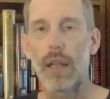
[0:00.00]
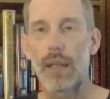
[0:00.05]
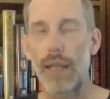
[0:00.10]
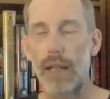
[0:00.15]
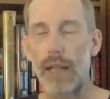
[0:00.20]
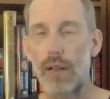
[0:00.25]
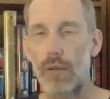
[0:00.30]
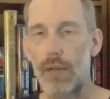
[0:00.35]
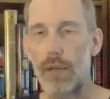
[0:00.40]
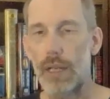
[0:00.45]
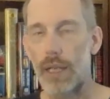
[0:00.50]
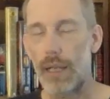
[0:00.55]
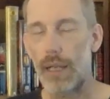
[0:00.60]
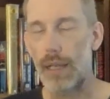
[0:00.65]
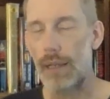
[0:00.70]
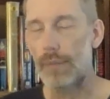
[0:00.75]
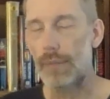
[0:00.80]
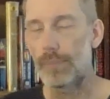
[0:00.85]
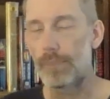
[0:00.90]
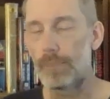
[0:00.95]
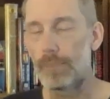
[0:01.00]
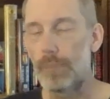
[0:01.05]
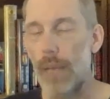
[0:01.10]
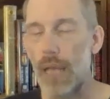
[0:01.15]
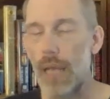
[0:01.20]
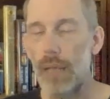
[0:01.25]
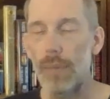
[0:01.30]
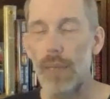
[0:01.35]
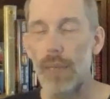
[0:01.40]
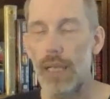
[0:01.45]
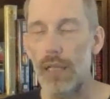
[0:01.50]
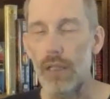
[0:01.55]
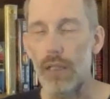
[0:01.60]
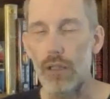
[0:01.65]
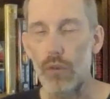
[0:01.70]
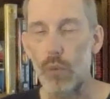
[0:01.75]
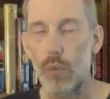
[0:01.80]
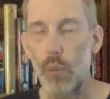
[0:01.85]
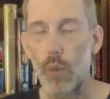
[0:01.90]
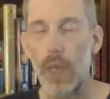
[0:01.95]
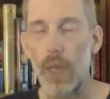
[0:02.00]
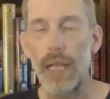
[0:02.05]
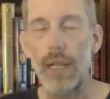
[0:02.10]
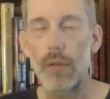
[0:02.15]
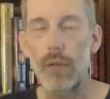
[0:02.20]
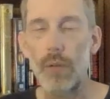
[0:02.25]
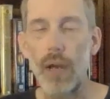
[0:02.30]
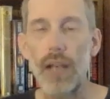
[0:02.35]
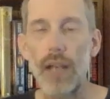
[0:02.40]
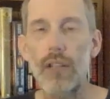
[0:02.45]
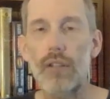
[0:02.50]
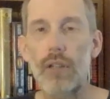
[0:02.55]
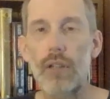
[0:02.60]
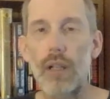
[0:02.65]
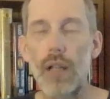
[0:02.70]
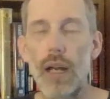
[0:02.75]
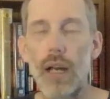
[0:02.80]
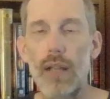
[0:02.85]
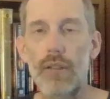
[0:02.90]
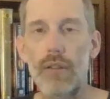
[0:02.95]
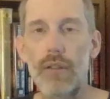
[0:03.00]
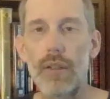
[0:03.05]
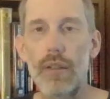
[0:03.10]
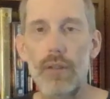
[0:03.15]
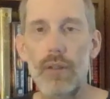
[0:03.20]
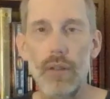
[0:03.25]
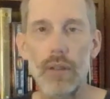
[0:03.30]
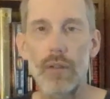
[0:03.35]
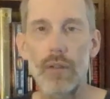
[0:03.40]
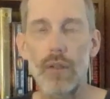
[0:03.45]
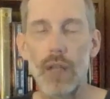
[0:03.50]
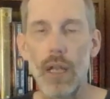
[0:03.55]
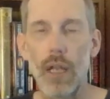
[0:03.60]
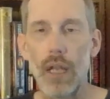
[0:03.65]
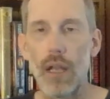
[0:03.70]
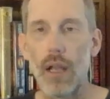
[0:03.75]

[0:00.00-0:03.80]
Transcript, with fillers: Now, maybe we can rationalize this as